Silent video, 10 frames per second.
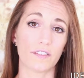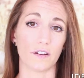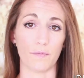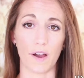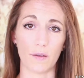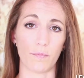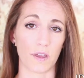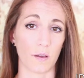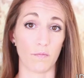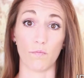There might
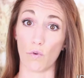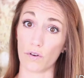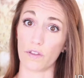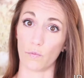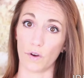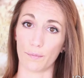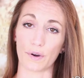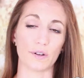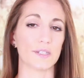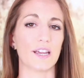be more than one
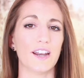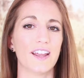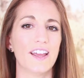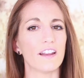person.